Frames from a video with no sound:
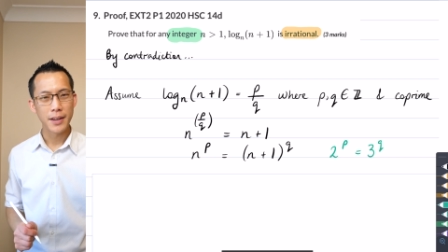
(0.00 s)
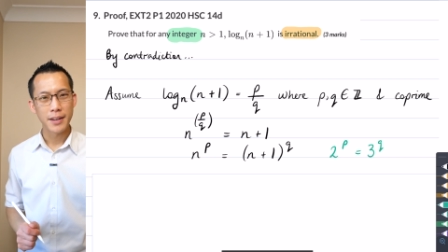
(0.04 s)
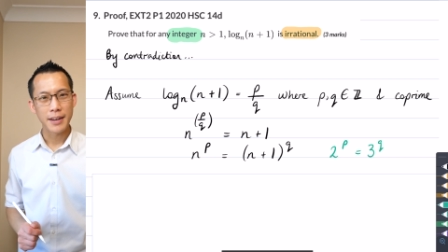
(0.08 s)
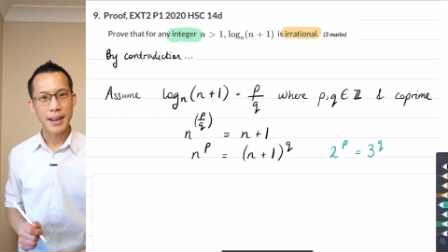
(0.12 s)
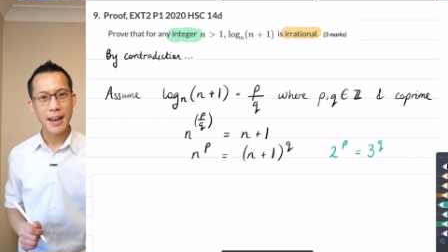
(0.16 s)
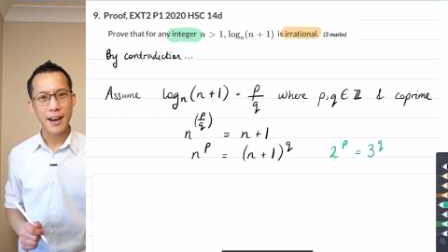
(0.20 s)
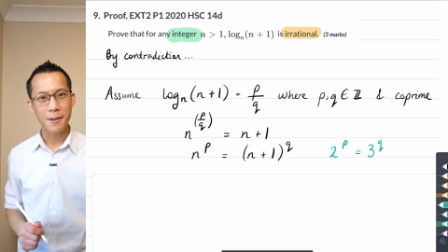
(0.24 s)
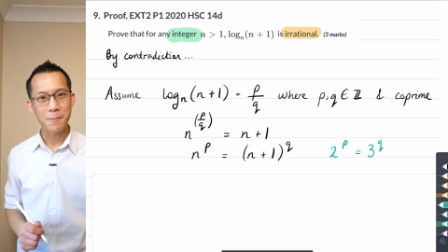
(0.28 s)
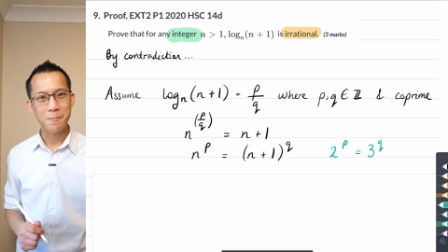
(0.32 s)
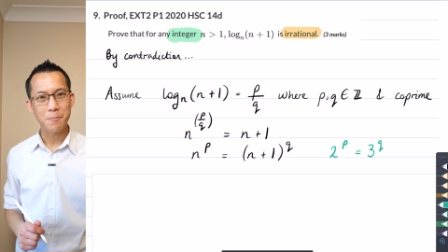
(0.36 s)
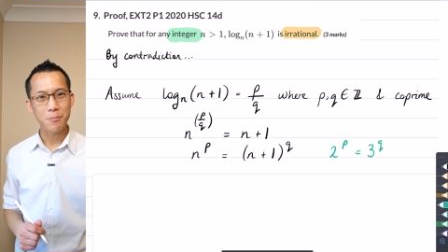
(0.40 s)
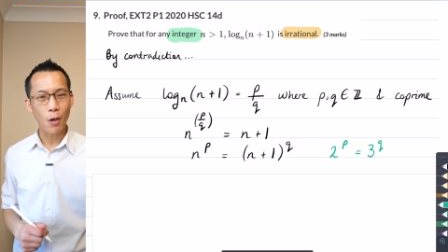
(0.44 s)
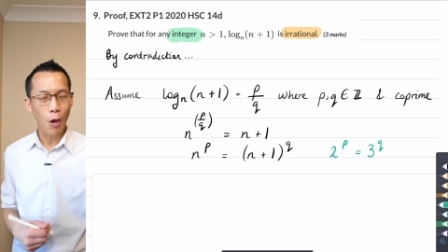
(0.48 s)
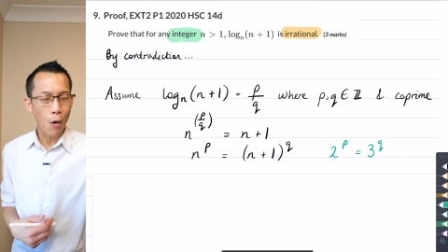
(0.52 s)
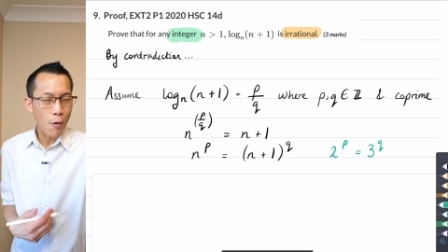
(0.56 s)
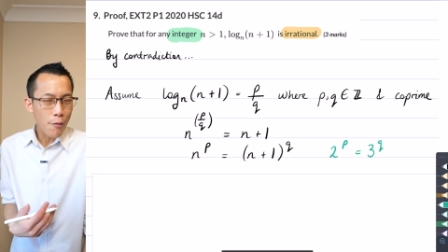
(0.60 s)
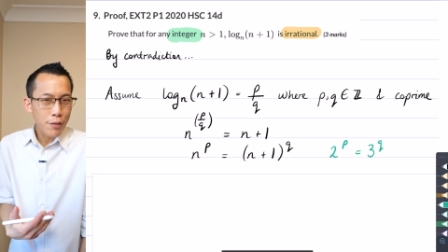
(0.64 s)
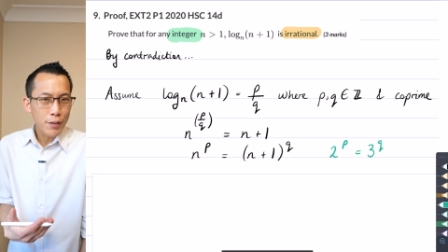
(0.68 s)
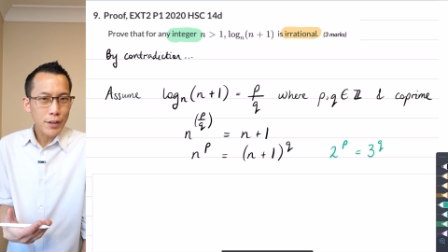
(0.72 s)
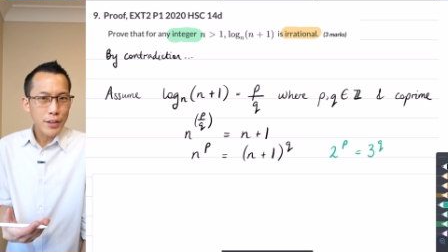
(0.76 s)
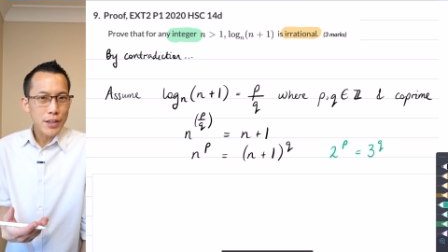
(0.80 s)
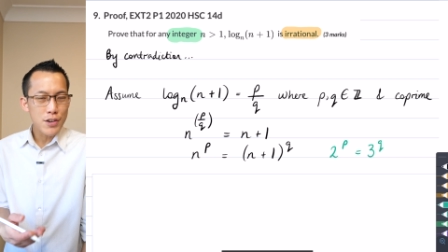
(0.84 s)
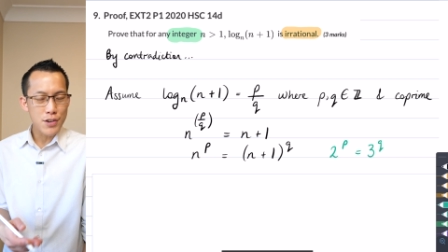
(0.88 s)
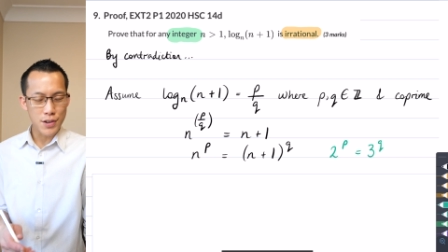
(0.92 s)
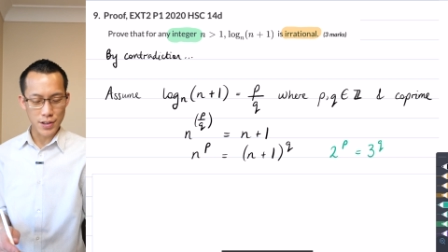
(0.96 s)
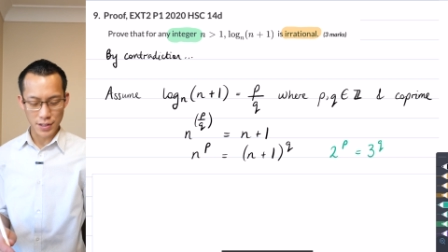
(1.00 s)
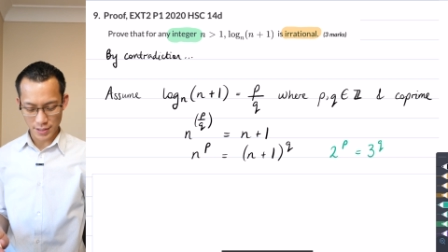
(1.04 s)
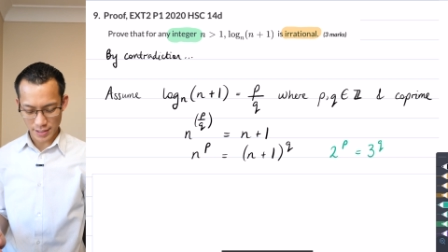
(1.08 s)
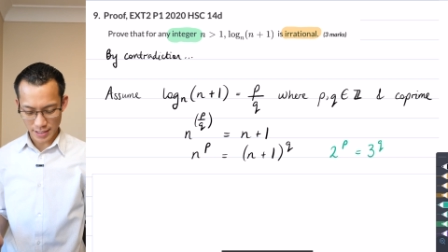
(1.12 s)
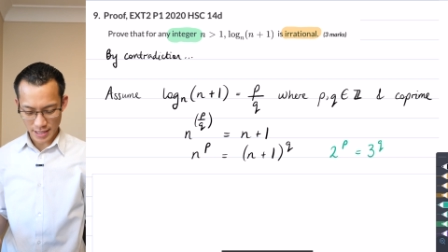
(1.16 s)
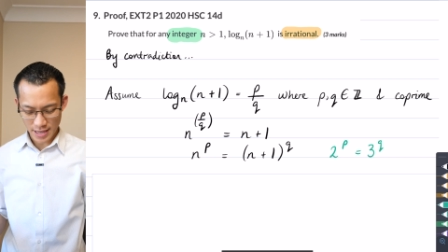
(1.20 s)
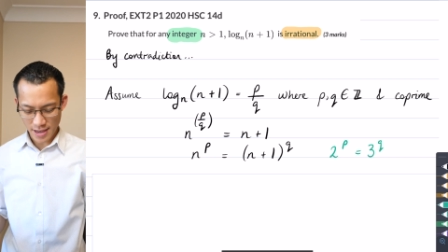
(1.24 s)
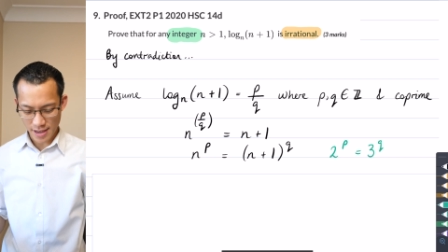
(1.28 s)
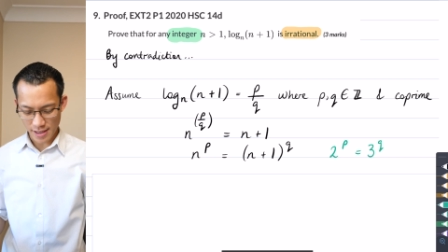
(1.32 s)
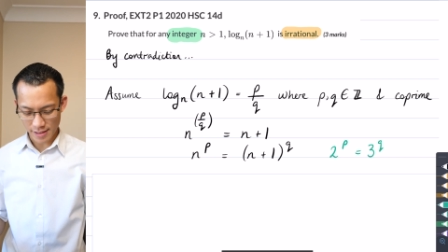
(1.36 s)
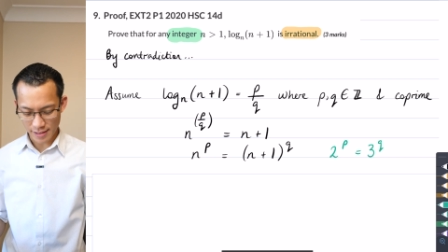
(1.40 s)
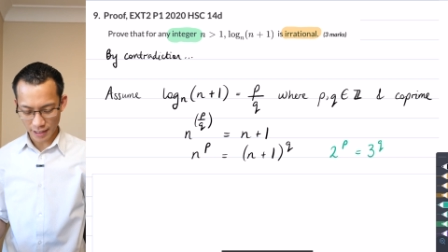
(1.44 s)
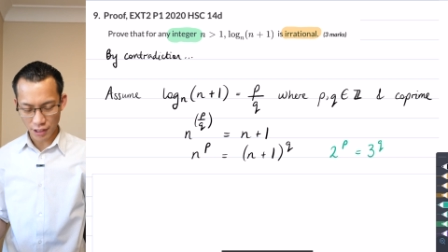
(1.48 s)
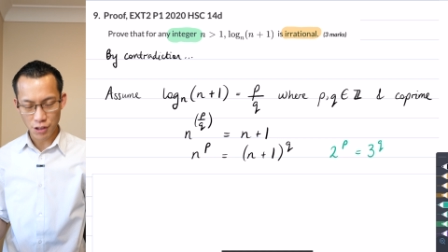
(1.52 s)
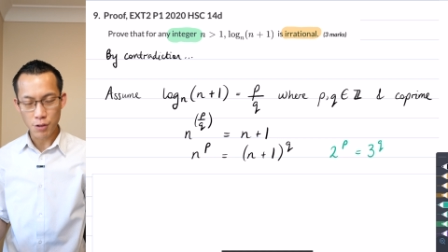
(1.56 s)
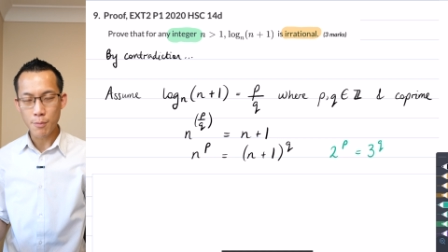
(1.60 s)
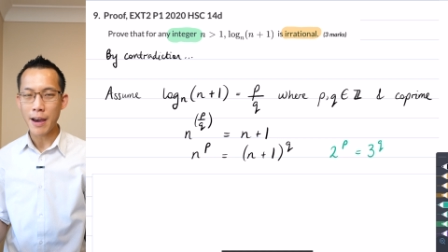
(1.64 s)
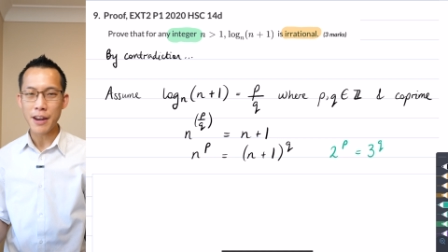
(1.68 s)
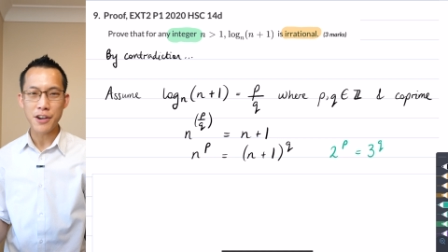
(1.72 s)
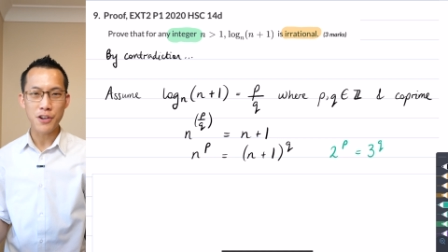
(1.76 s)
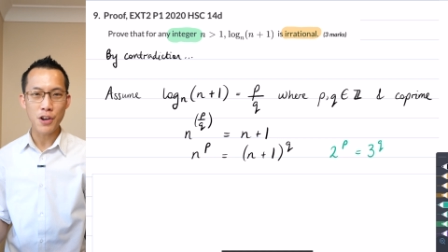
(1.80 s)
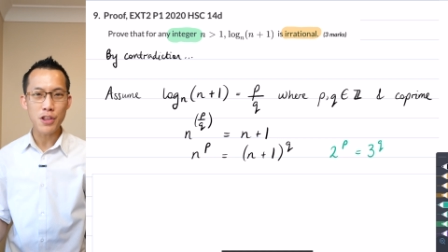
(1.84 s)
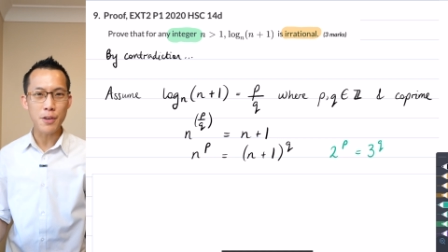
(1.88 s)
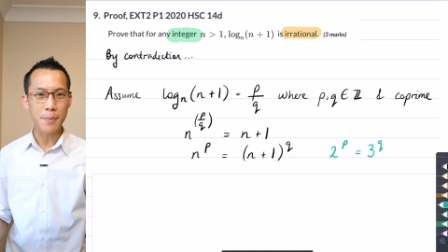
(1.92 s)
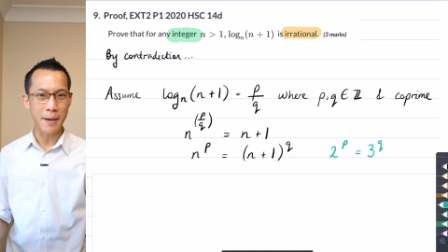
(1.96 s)
Now, hopefully you can see here, like you
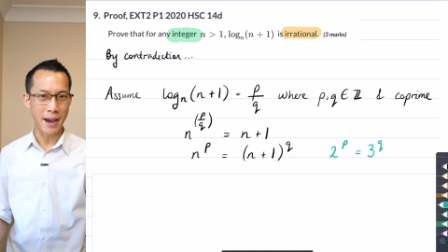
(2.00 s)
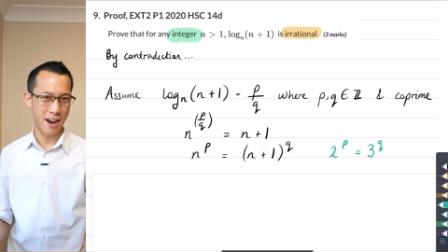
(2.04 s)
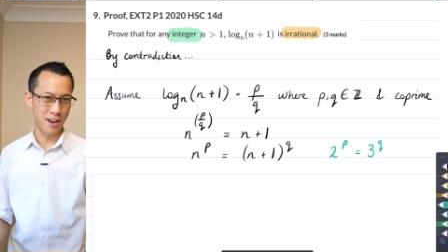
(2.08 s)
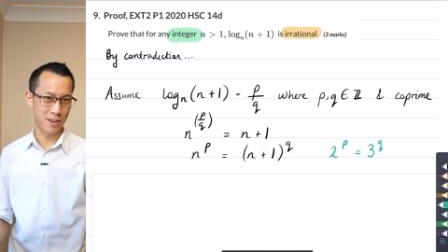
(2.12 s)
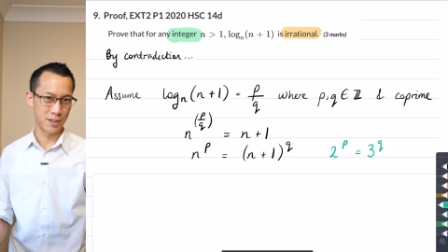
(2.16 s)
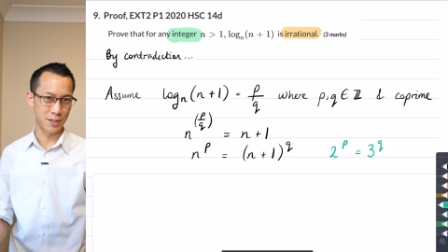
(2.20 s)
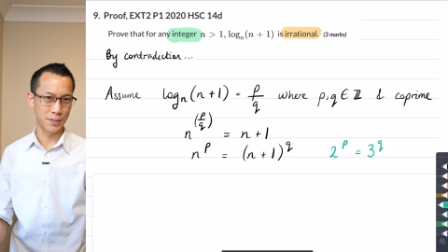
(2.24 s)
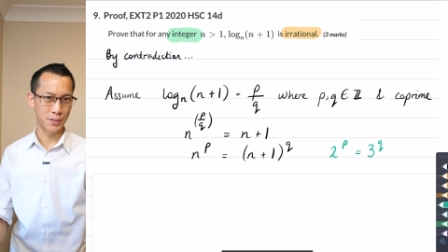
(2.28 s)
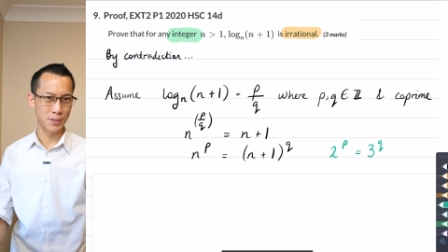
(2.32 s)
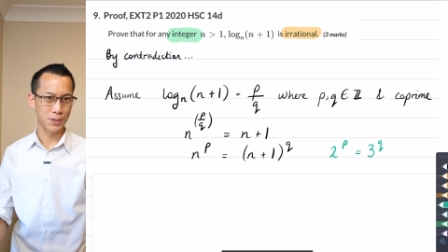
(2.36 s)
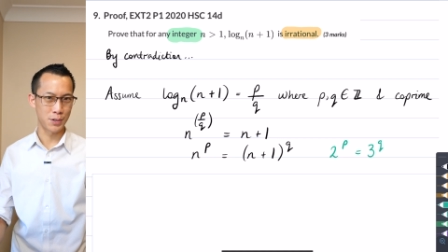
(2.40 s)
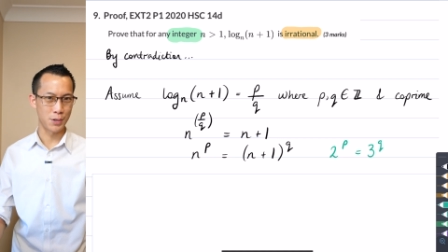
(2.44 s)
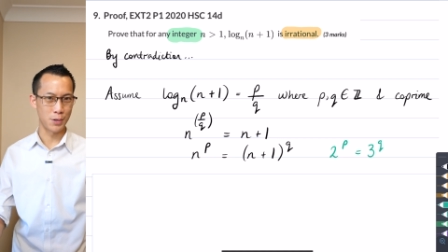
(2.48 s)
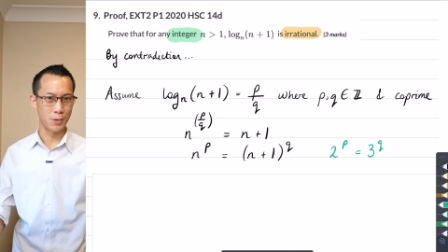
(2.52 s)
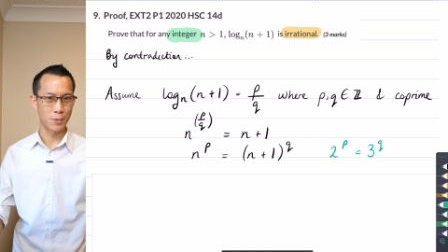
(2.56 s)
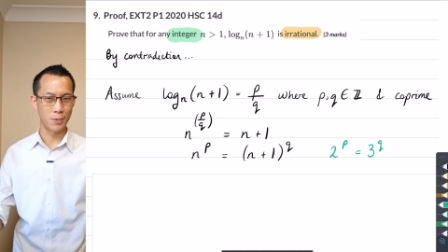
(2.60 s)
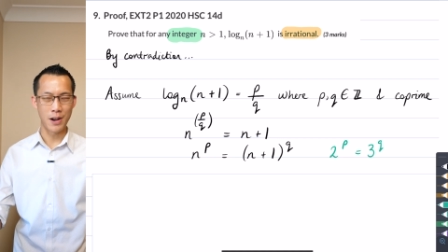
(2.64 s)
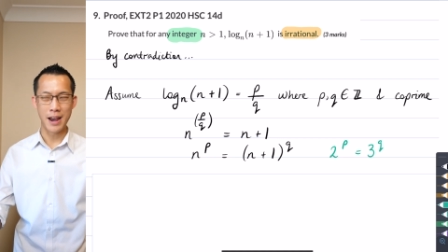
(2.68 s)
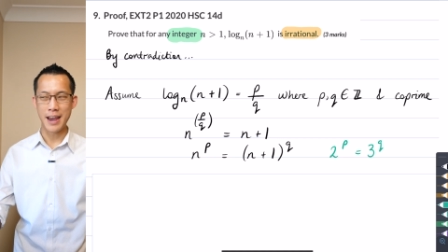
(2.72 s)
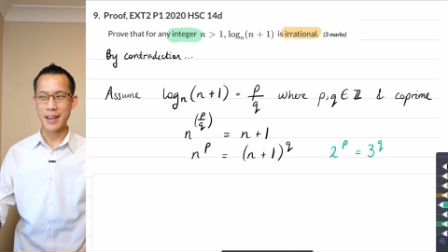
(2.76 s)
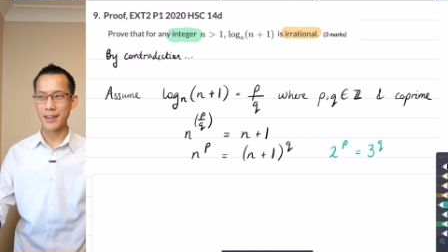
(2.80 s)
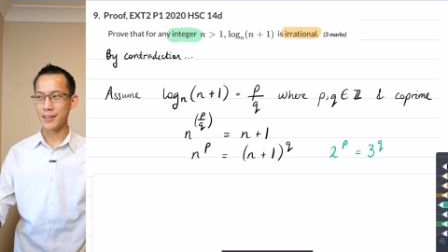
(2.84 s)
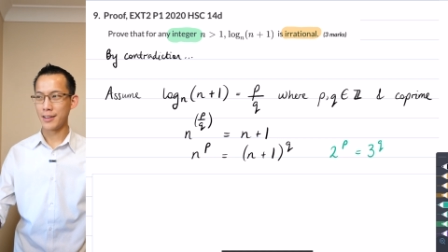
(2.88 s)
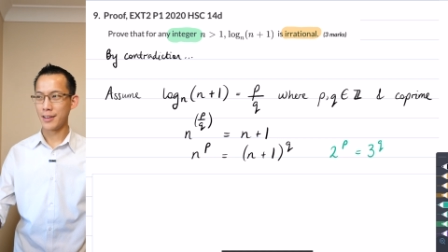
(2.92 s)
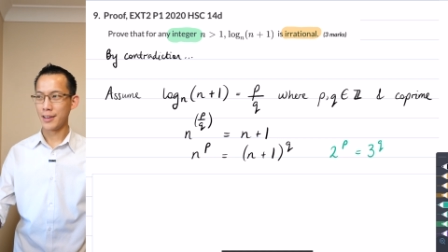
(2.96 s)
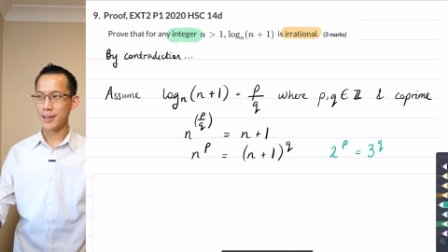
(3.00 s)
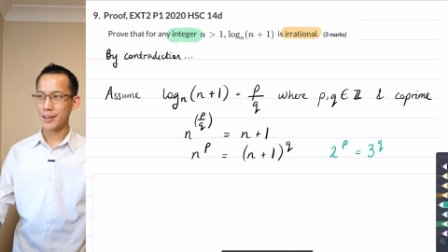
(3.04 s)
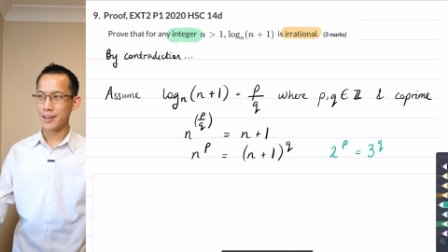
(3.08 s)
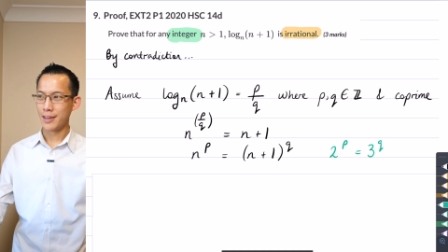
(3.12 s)
might know the powers of two, right?